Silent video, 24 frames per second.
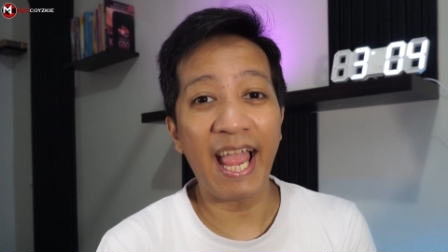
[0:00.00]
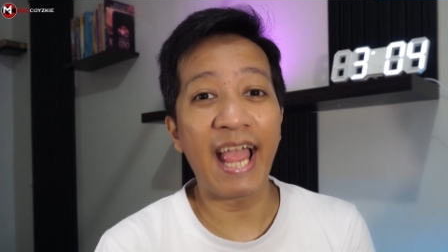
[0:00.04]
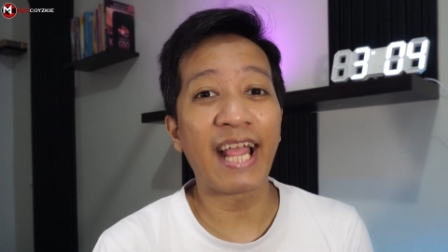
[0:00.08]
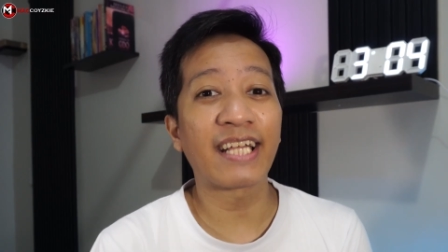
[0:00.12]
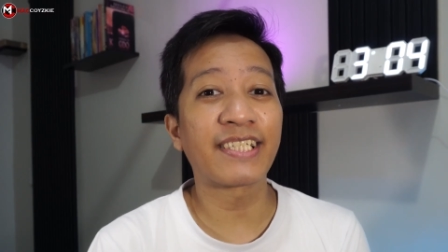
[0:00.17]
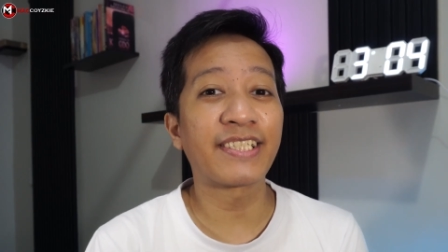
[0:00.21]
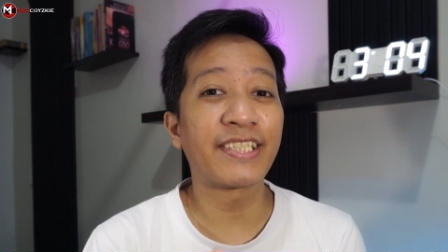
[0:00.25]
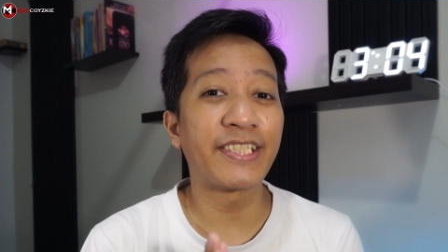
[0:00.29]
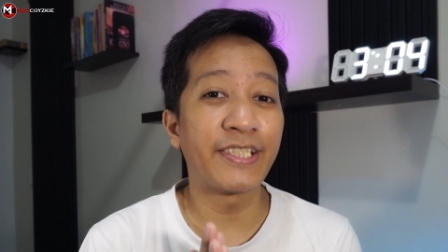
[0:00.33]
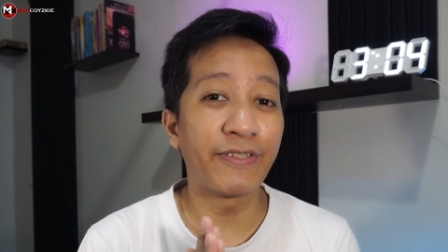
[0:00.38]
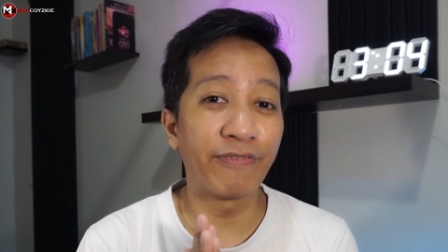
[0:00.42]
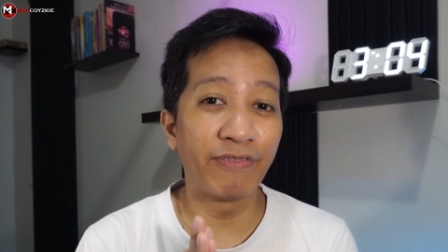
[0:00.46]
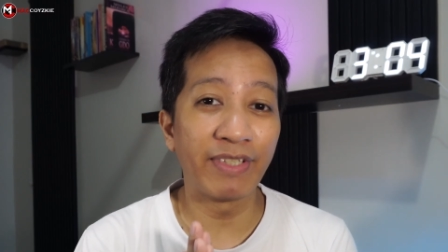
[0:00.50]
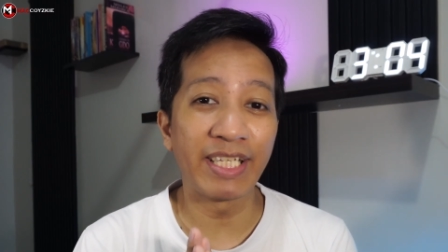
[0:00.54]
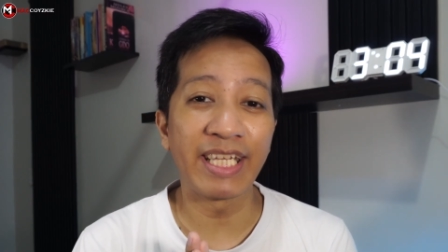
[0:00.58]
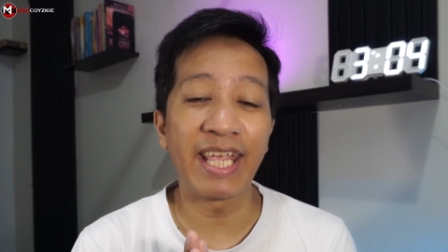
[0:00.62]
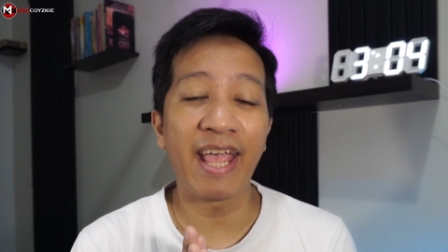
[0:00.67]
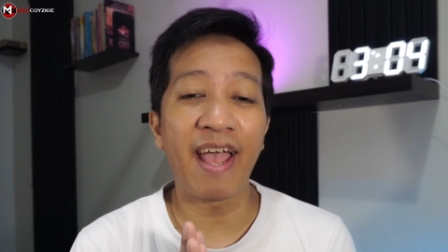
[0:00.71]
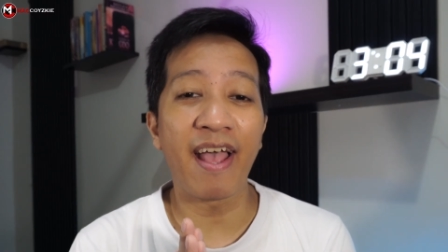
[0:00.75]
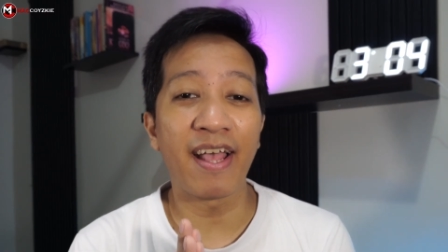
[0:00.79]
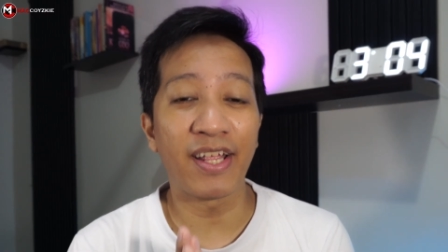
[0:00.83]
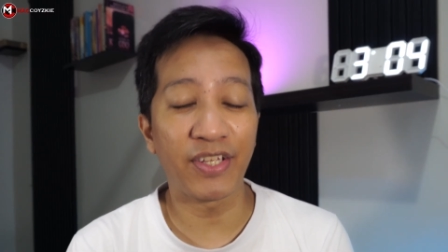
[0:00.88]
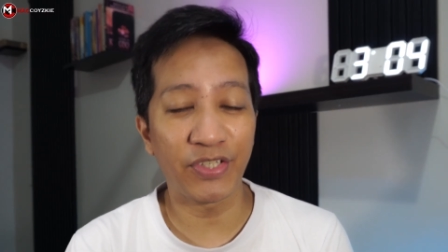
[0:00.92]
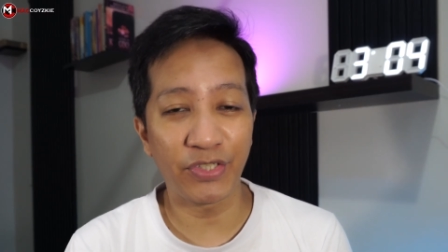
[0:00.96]
actively
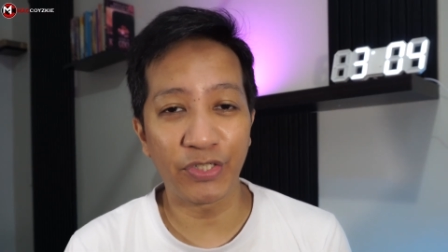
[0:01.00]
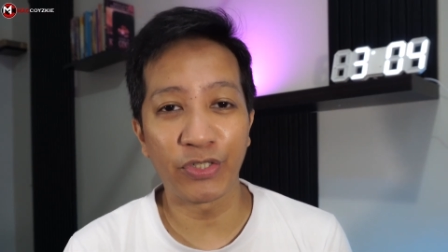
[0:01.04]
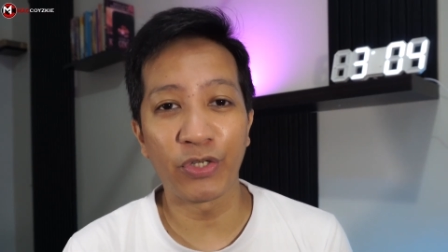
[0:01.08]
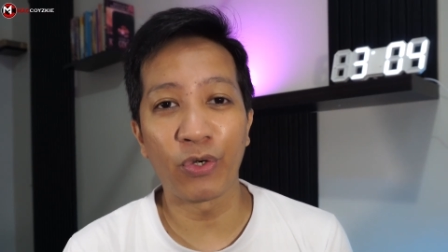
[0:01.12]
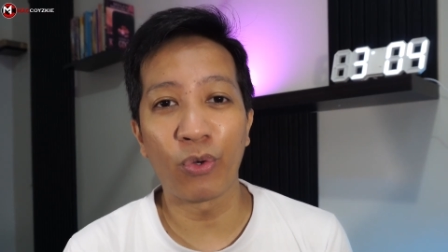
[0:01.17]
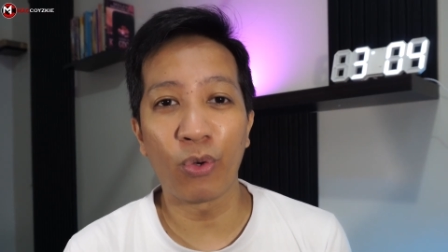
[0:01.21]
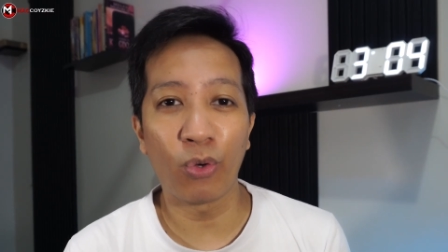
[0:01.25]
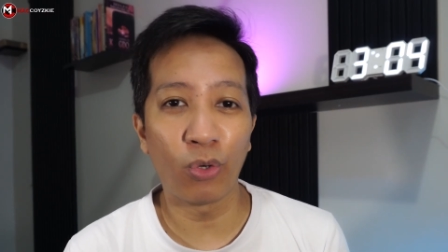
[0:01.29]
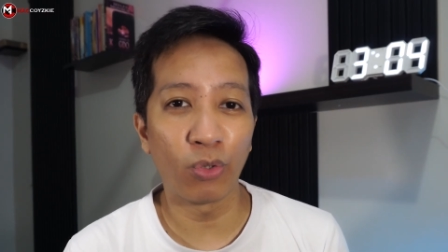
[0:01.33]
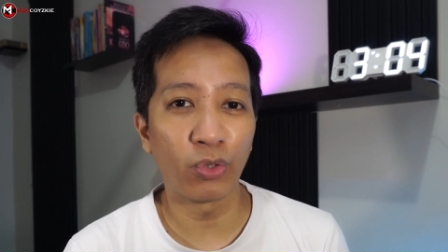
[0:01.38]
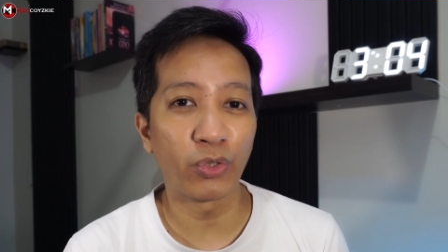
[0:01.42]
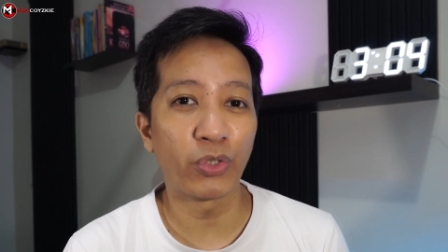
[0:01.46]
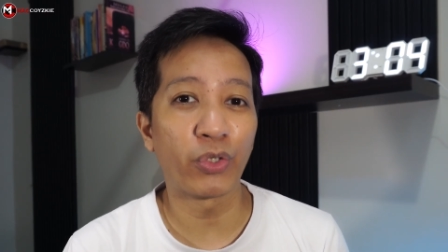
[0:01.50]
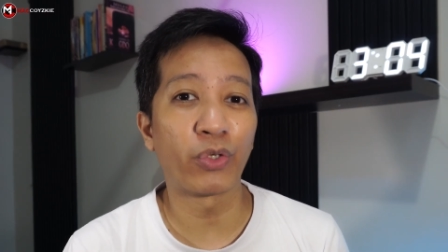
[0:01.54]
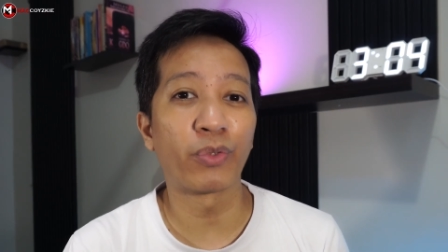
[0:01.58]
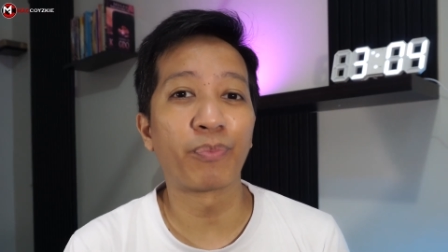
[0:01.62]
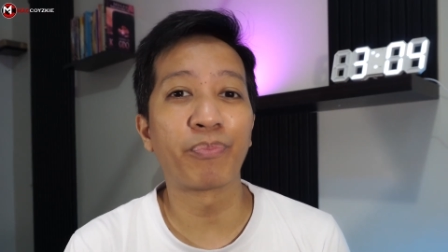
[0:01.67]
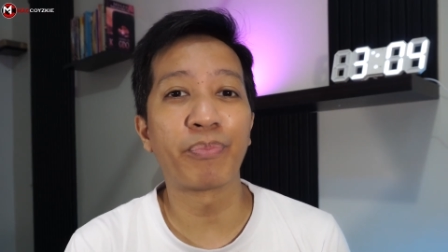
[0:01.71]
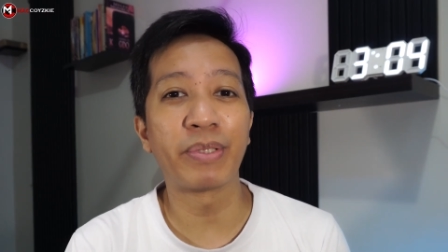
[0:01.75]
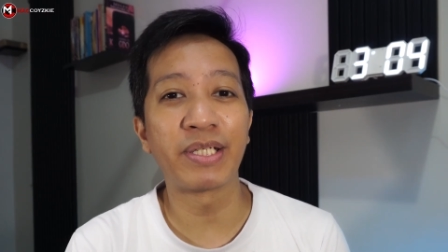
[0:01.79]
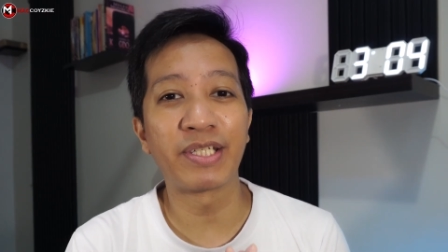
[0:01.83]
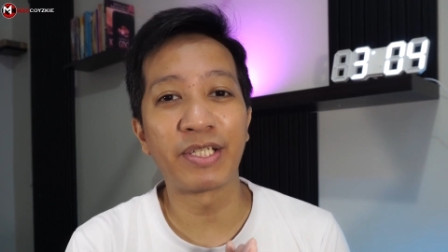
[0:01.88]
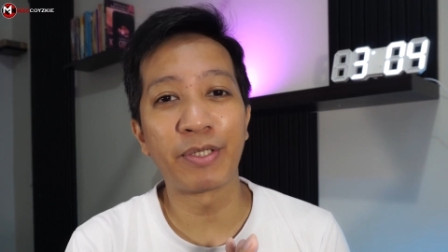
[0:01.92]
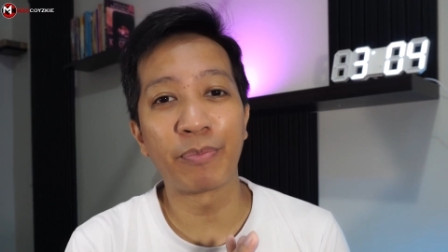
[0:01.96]
answer all your
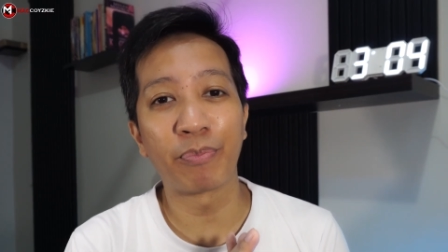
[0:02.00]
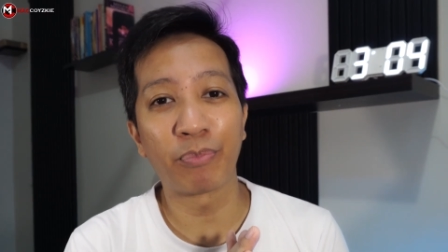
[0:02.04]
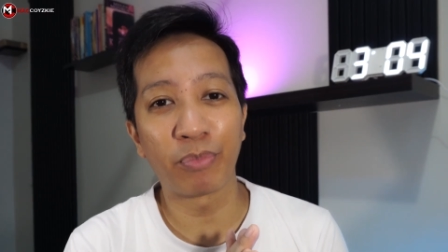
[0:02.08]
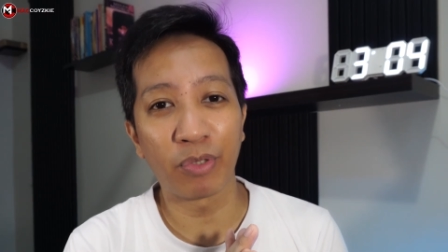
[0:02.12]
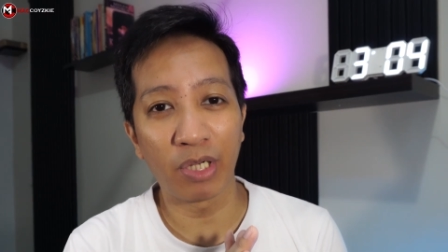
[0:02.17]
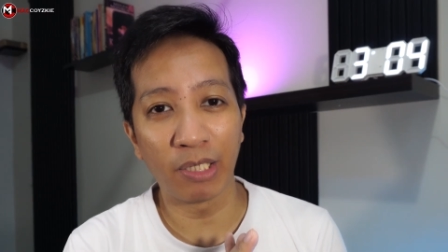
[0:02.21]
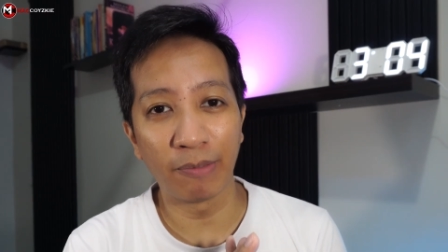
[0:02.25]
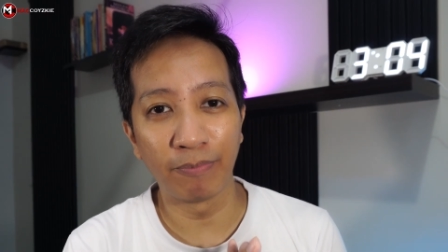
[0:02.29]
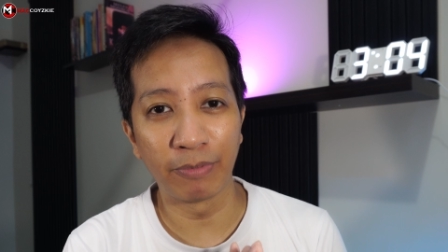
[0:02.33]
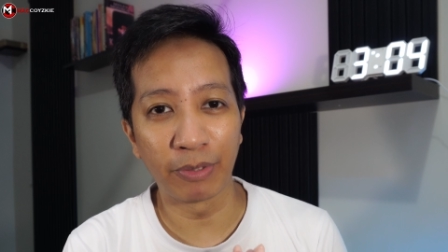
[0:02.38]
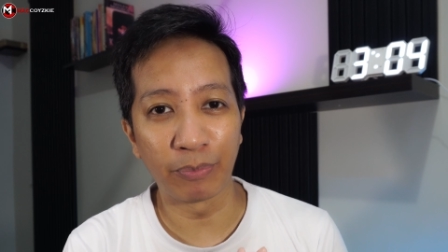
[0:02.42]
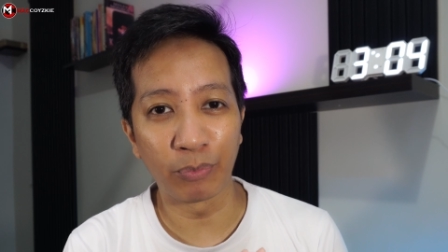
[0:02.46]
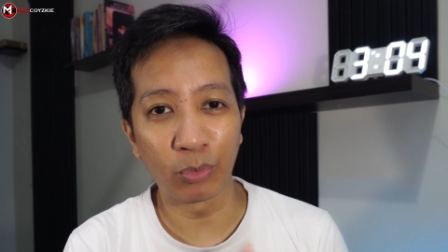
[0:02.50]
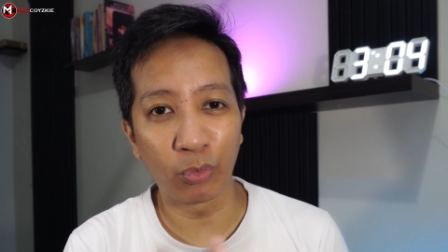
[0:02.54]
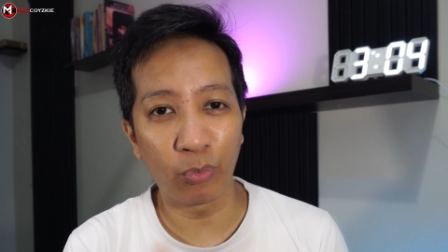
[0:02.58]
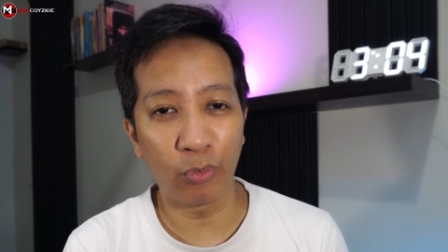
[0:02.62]
PC problem